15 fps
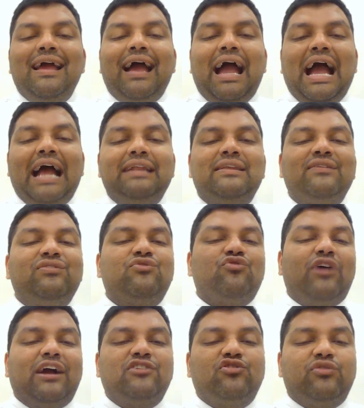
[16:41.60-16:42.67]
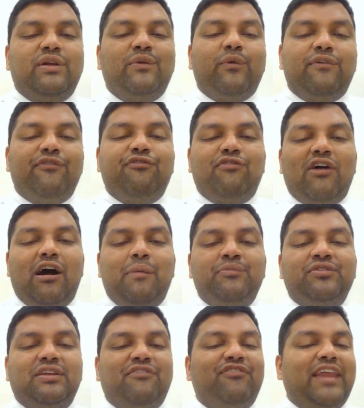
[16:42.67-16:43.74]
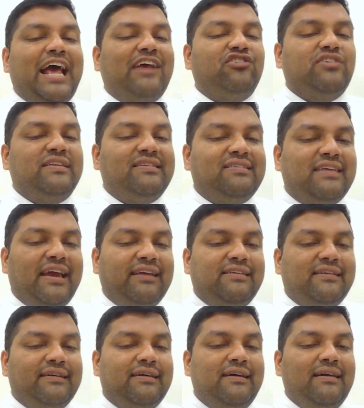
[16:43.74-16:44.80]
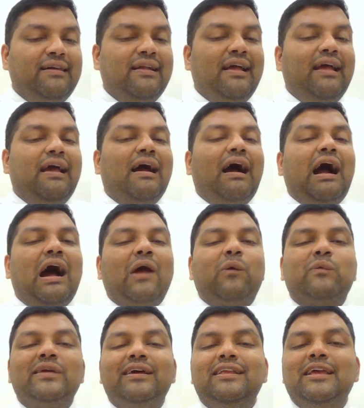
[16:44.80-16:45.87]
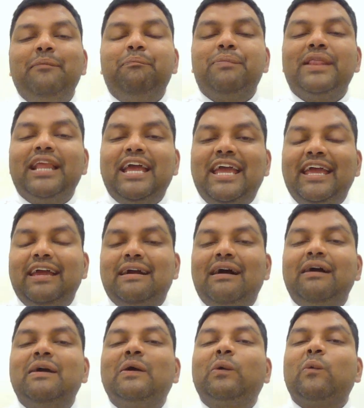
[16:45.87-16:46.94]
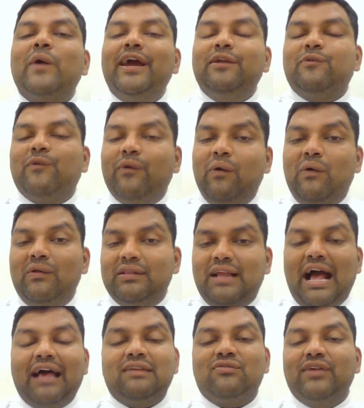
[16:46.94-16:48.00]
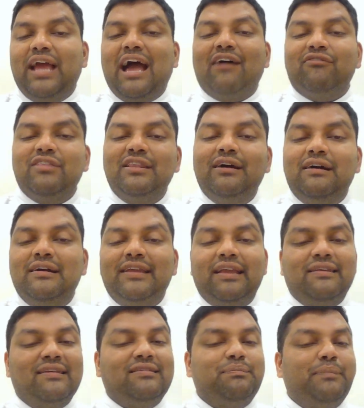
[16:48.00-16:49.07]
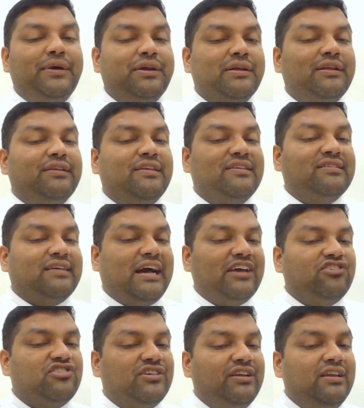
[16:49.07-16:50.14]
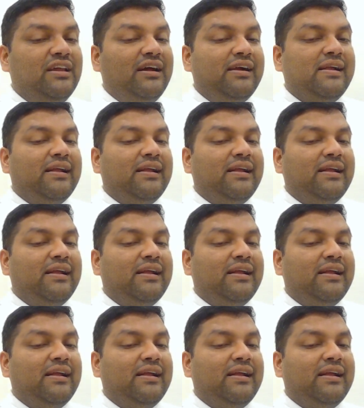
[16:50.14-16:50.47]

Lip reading: And the structural reforms in the financial sector are really playing a great role, as we have learned in this particular discussion.